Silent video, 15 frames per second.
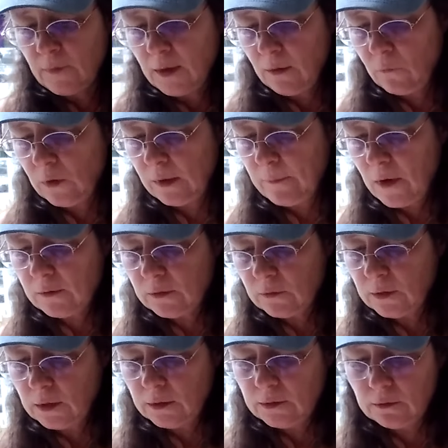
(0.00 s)
And what I'm also
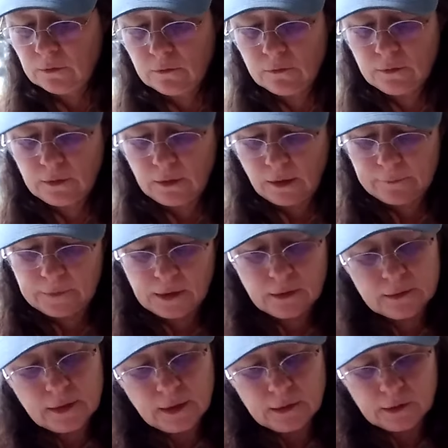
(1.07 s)
going to do, I'm going
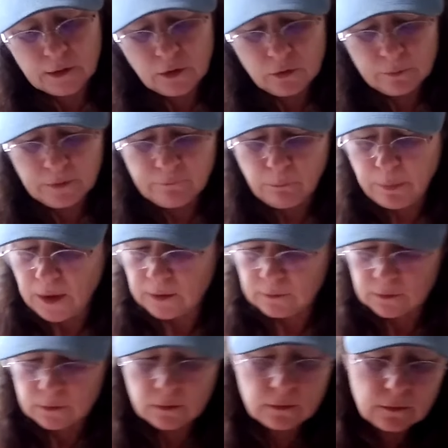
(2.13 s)
to take a cube of
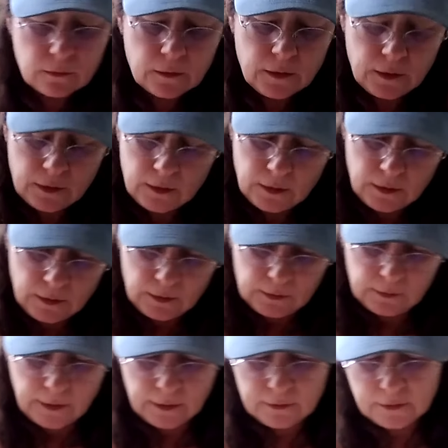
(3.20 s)
butter,
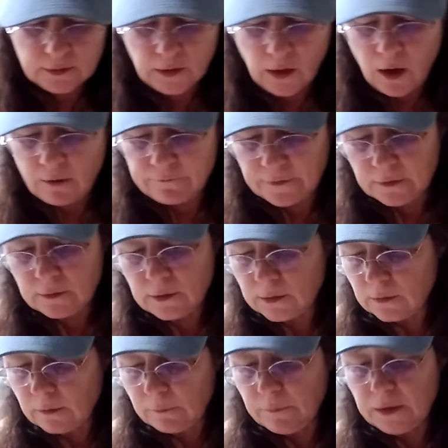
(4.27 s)
let it soften,
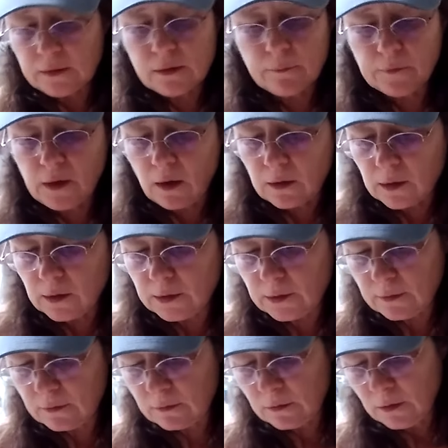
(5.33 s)
and mix some
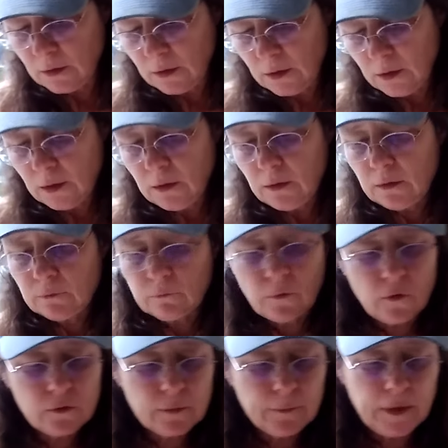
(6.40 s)
garlic,
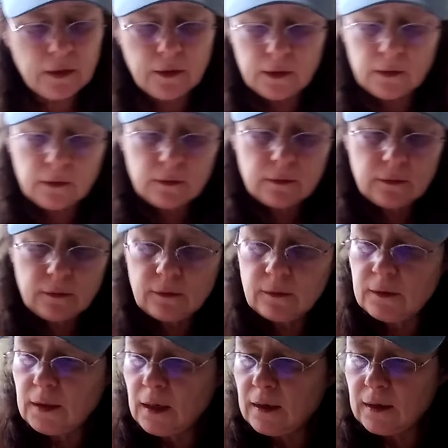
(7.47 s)
rosemary,
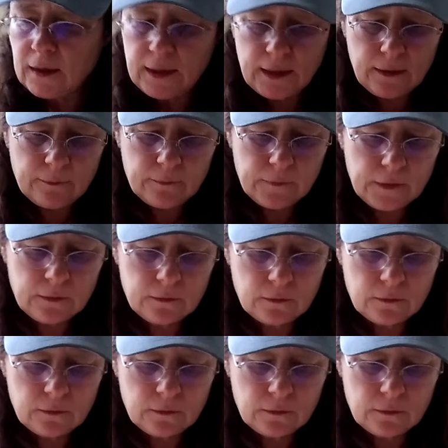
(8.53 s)
thyme,